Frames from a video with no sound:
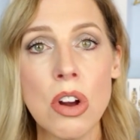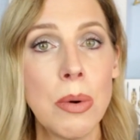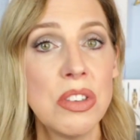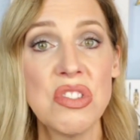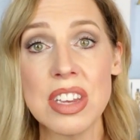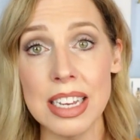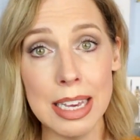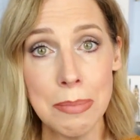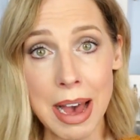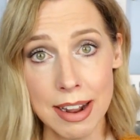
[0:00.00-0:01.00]
You're always just gonna
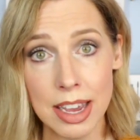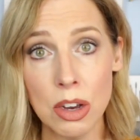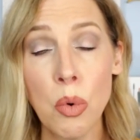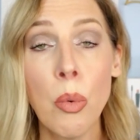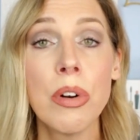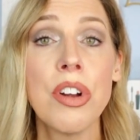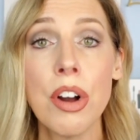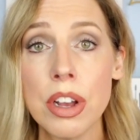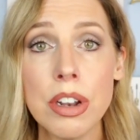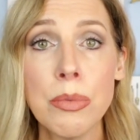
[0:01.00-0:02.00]
keep adding or
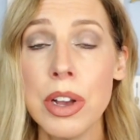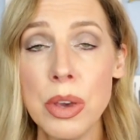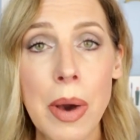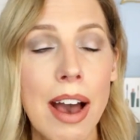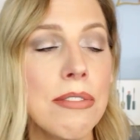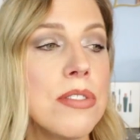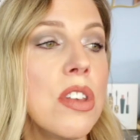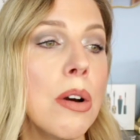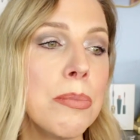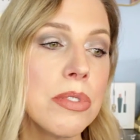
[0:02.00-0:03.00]
darken what you have.
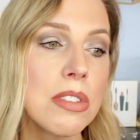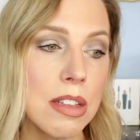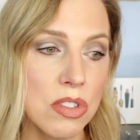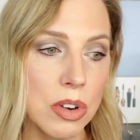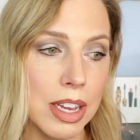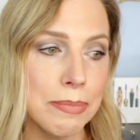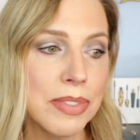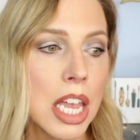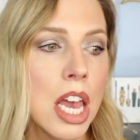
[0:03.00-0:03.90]
So sunscreen.